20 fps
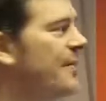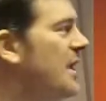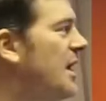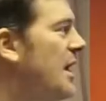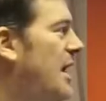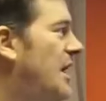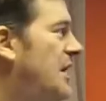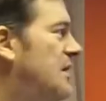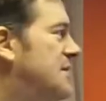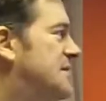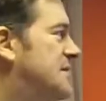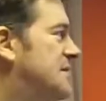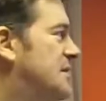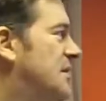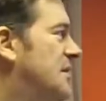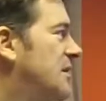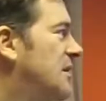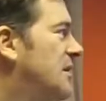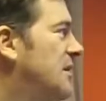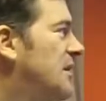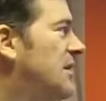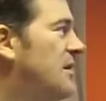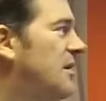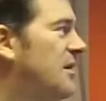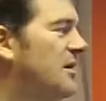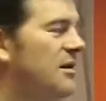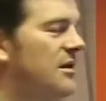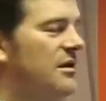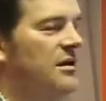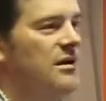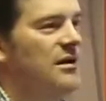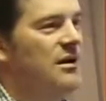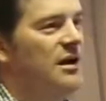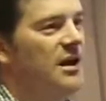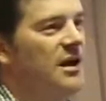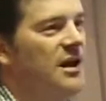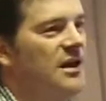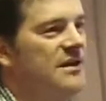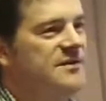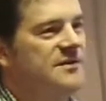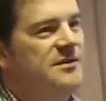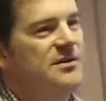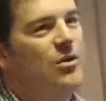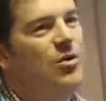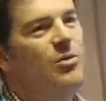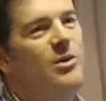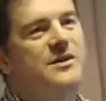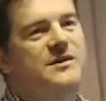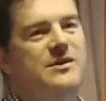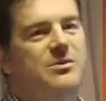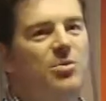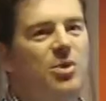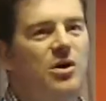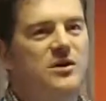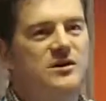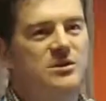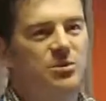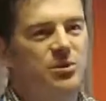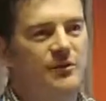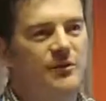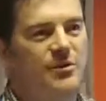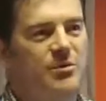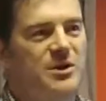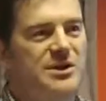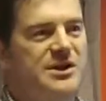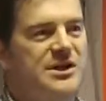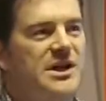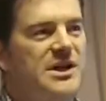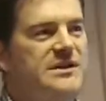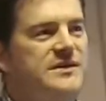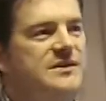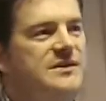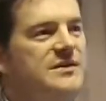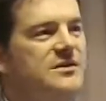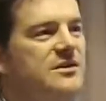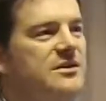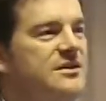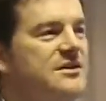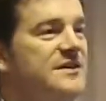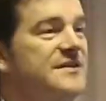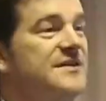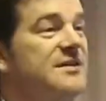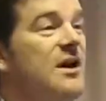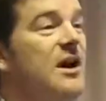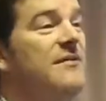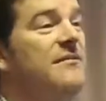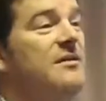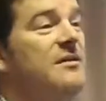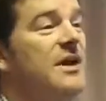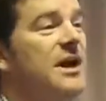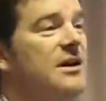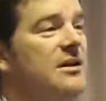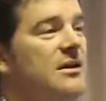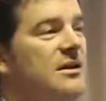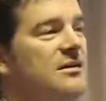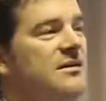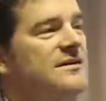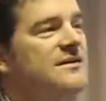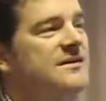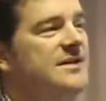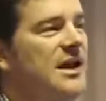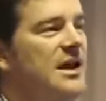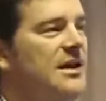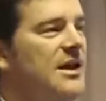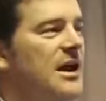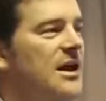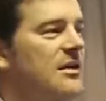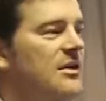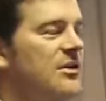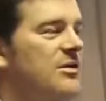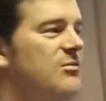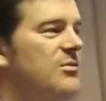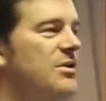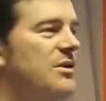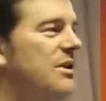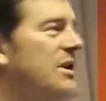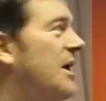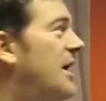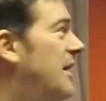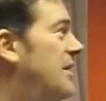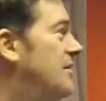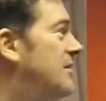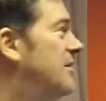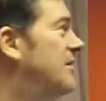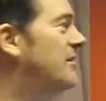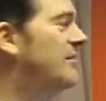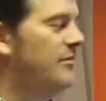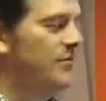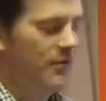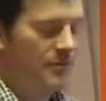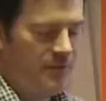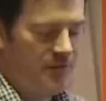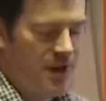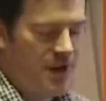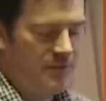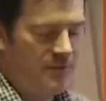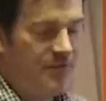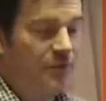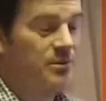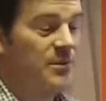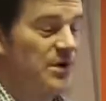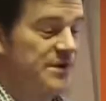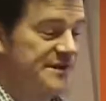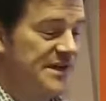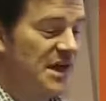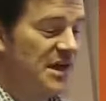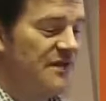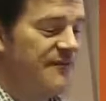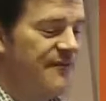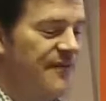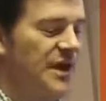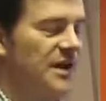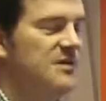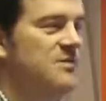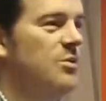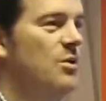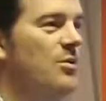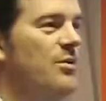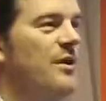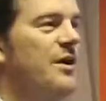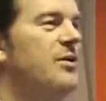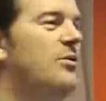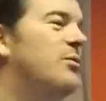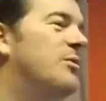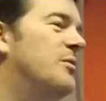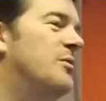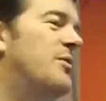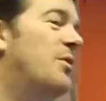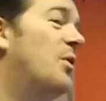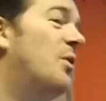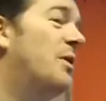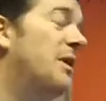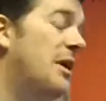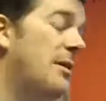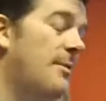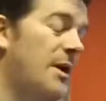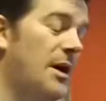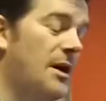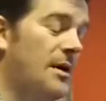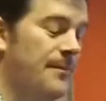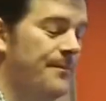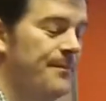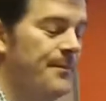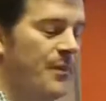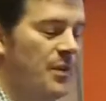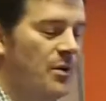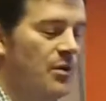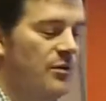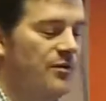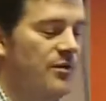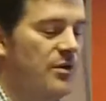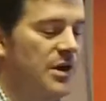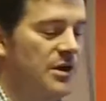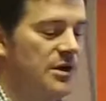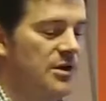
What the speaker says: And it's almost impossible for machines to sort of decipher that and understand how to communicate from those artifacts what the hell we were talking about or trying to